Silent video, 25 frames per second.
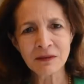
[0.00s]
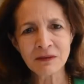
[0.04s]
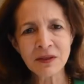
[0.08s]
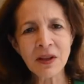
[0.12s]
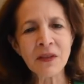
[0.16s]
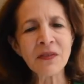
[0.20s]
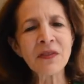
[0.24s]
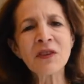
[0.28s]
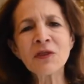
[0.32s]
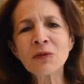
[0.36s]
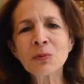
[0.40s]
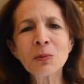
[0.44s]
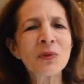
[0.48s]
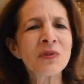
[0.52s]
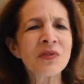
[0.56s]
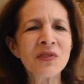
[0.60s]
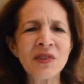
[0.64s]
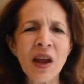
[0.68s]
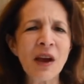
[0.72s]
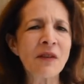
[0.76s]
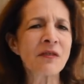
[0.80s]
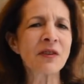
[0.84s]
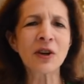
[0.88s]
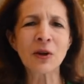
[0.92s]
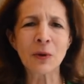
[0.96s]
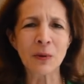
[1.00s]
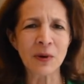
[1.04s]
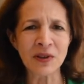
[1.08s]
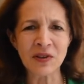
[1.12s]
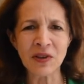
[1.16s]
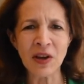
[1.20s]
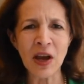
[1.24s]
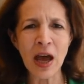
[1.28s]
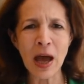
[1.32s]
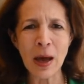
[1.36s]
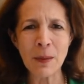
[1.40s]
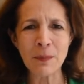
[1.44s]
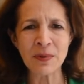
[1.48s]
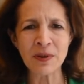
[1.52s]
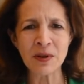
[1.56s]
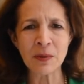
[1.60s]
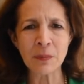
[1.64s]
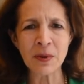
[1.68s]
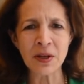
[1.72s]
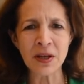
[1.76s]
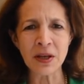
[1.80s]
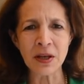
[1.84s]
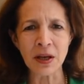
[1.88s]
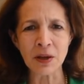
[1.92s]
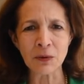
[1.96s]
that this was never going to happen to
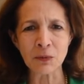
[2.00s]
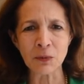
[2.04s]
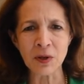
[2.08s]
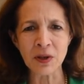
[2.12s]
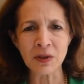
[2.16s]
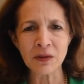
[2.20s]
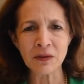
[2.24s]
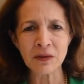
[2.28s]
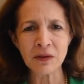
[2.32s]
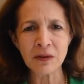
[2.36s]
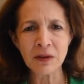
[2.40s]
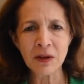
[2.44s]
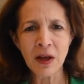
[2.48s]
begin with,